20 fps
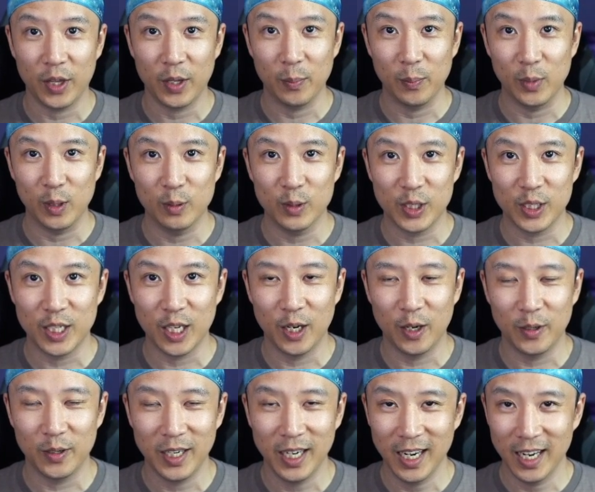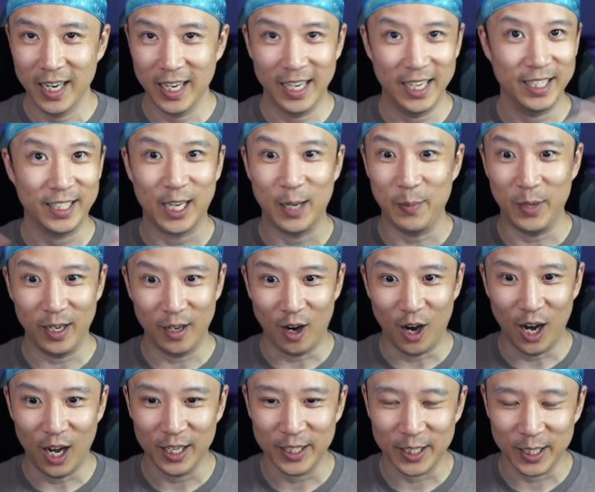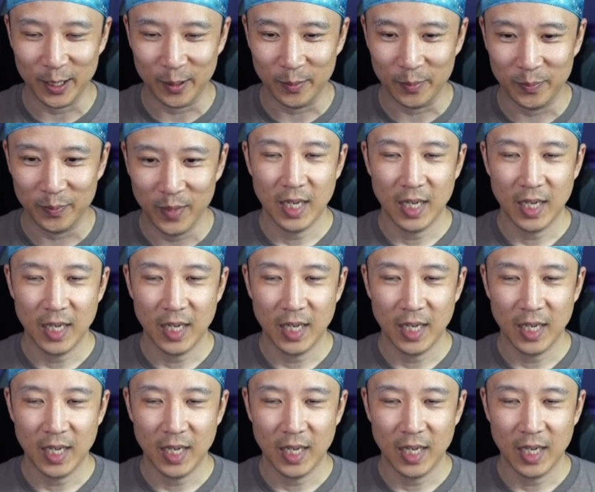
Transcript: Moonstone is gonna be awesome.